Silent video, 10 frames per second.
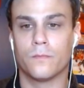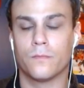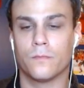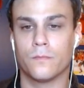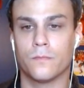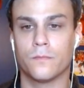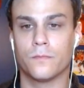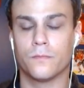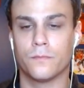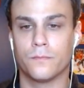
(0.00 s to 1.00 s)

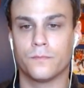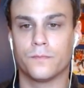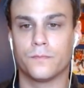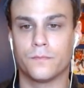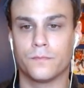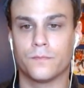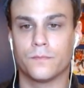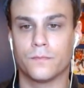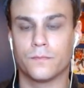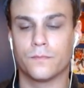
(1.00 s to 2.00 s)

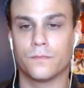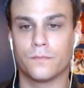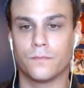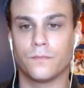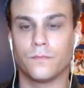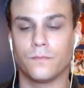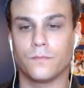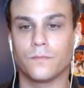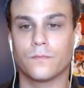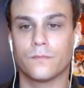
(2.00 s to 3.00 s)

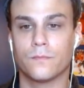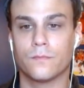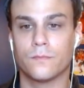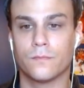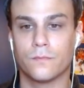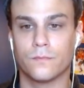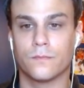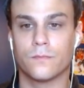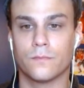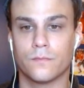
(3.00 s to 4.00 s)

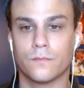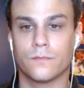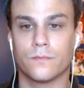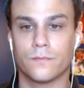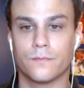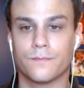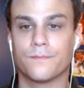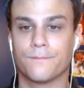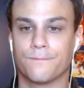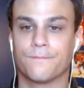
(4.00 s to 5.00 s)

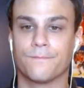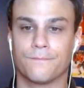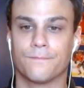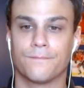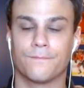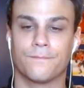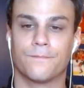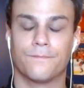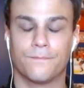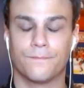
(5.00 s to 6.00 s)

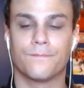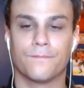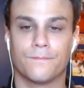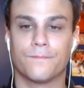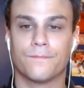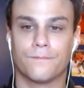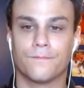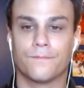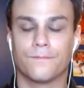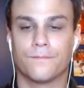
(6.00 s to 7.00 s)

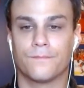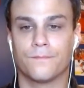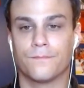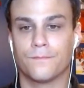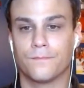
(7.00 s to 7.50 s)
(silent)